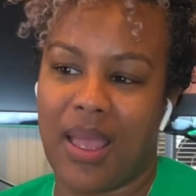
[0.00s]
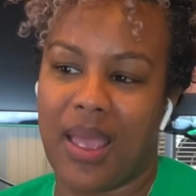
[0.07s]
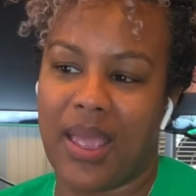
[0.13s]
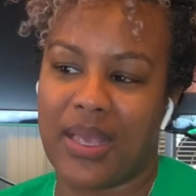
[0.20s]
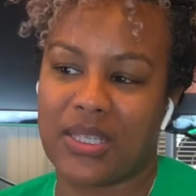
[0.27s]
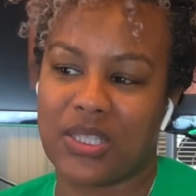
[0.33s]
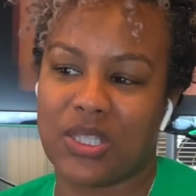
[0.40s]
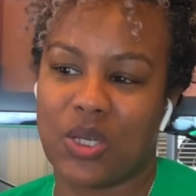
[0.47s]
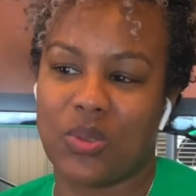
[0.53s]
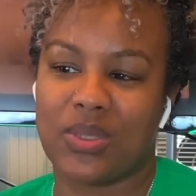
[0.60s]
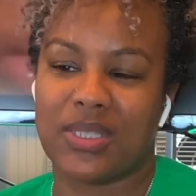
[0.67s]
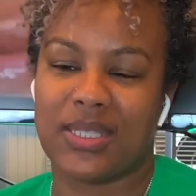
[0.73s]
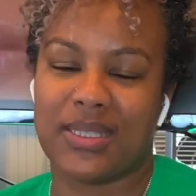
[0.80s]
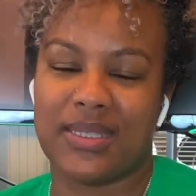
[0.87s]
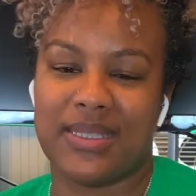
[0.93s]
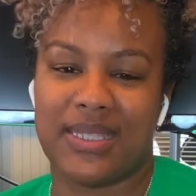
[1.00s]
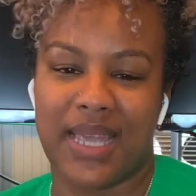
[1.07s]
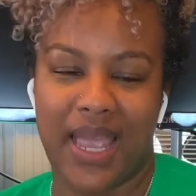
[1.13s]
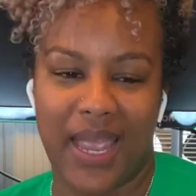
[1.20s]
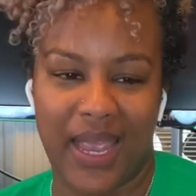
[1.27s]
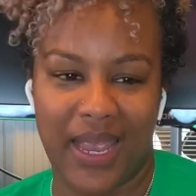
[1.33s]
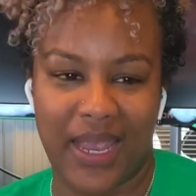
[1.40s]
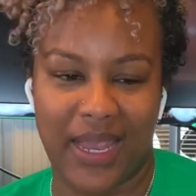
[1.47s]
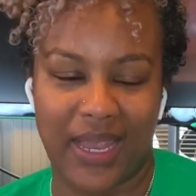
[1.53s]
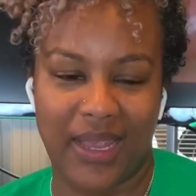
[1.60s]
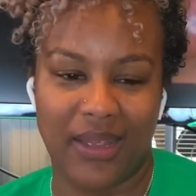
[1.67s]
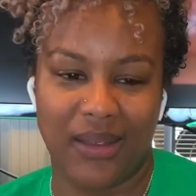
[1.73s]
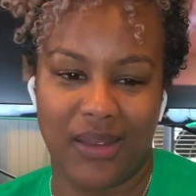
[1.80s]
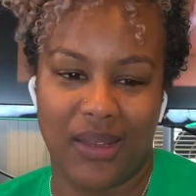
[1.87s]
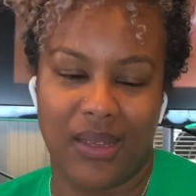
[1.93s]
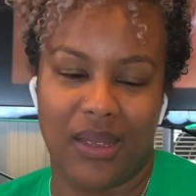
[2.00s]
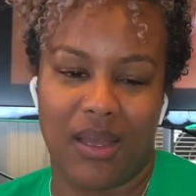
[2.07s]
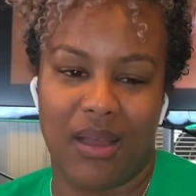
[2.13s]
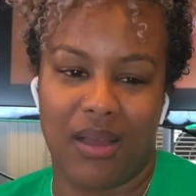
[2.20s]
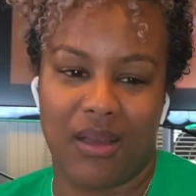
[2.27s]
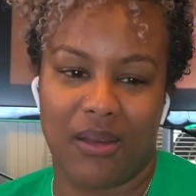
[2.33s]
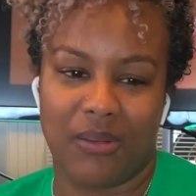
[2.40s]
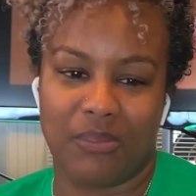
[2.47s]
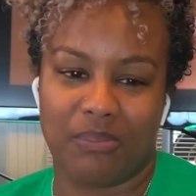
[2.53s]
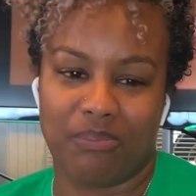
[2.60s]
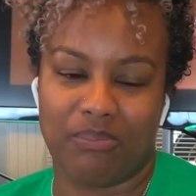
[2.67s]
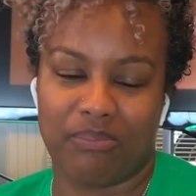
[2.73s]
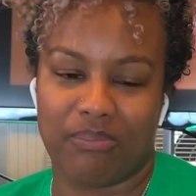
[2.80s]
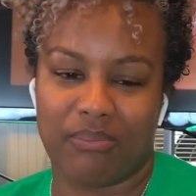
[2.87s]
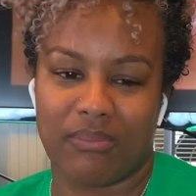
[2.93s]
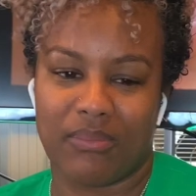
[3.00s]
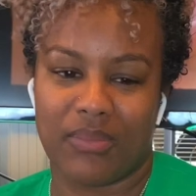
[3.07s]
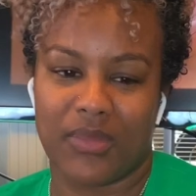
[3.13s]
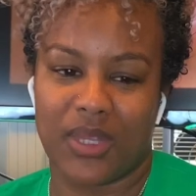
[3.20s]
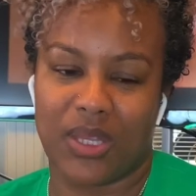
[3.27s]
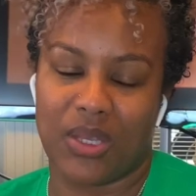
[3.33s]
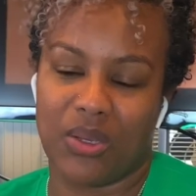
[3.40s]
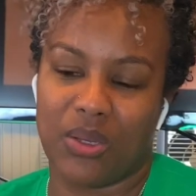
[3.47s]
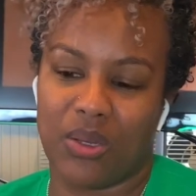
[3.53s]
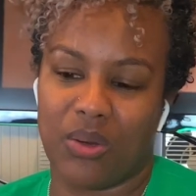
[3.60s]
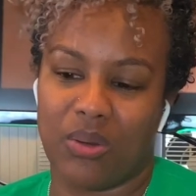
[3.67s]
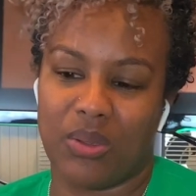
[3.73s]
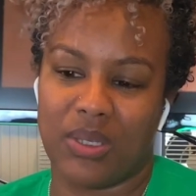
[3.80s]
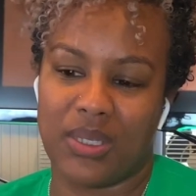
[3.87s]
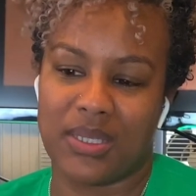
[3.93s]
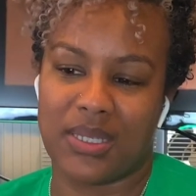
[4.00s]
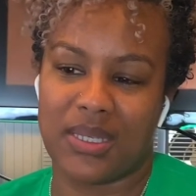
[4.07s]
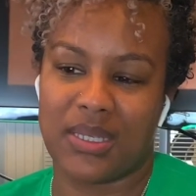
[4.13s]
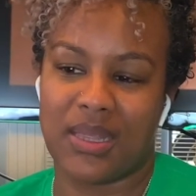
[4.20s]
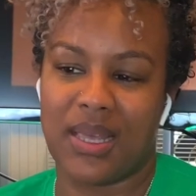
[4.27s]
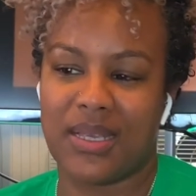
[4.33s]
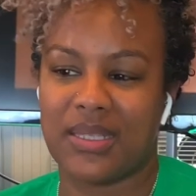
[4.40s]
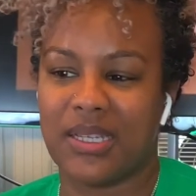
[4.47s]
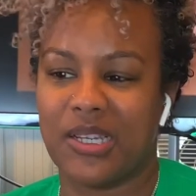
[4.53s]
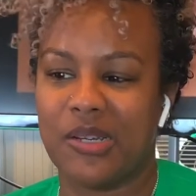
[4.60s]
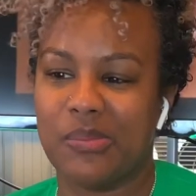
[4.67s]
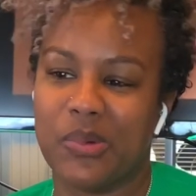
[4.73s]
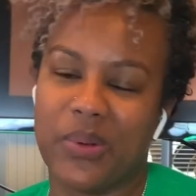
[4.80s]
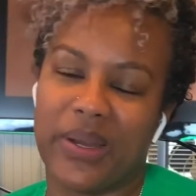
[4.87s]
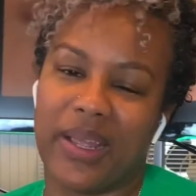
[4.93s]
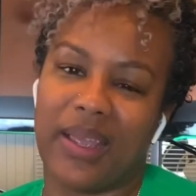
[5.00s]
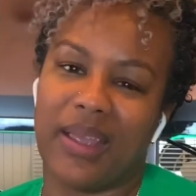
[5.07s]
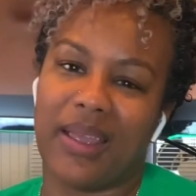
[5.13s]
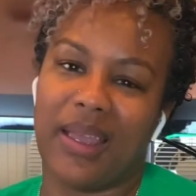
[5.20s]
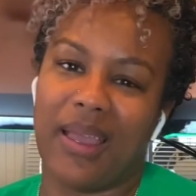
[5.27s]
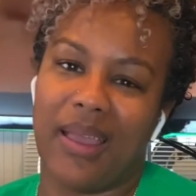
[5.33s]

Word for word: And so today, um, you know, he says, Alexa, good morning.